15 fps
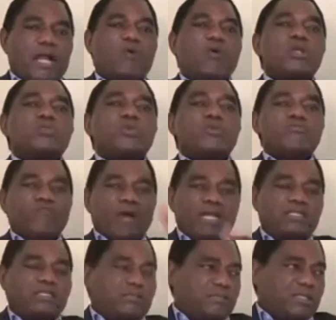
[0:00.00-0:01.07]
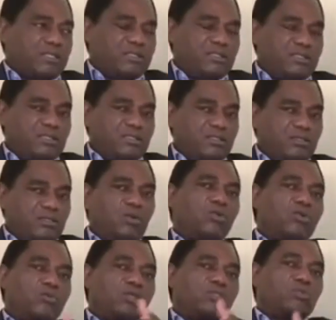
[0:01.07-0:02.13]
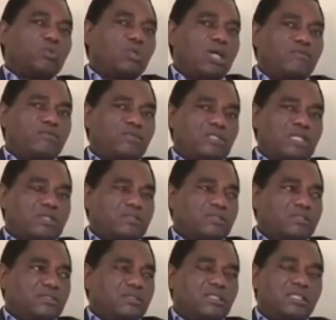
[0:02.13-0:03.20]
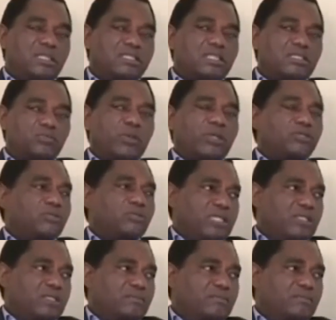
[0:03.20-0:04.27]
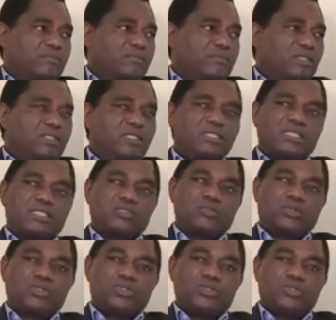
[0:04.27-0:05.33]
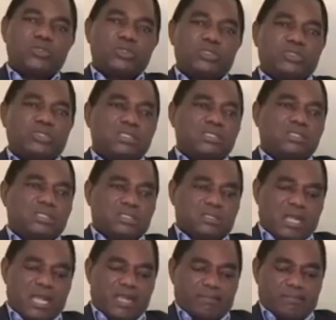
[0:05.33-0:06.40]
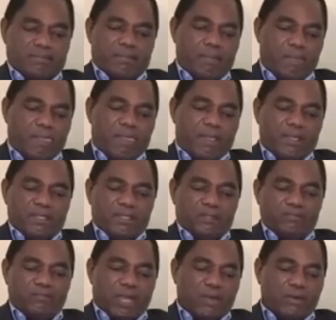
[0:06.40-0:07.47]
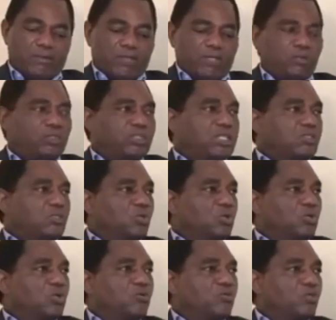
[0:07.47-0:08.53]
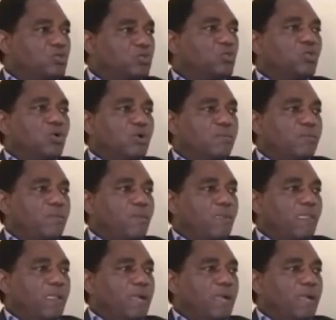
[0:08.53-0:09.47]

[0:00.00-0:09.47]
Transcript: I want to invite them that. all of us who love this country, let us work together. Let us not use this crime environment, which has gone on for too long,